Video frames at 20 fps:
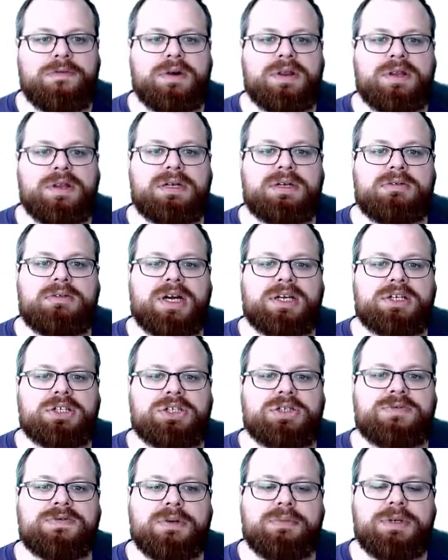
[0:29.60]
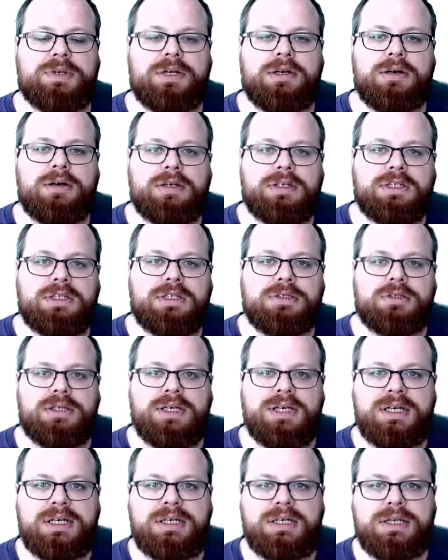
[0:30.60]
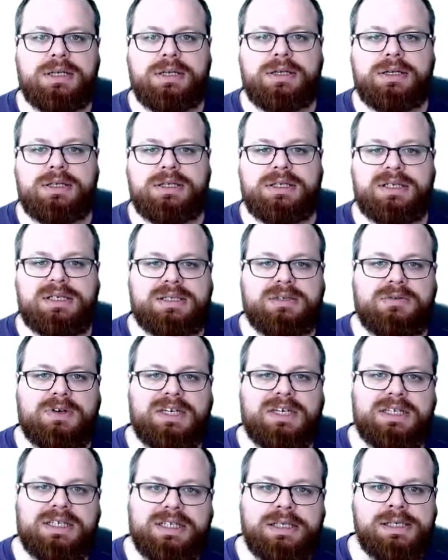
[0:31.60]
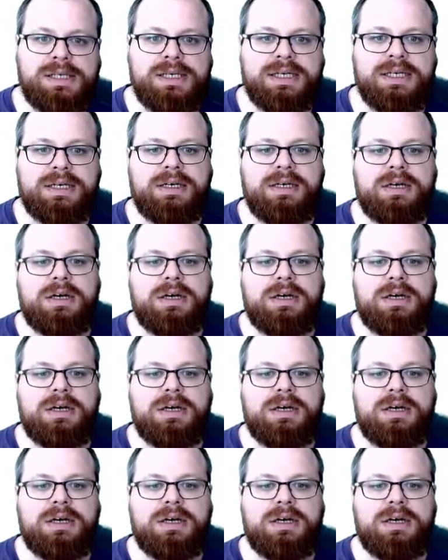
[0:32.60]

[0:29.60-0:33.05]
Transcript: For the direction from Delaunay to legal, this is quite easy.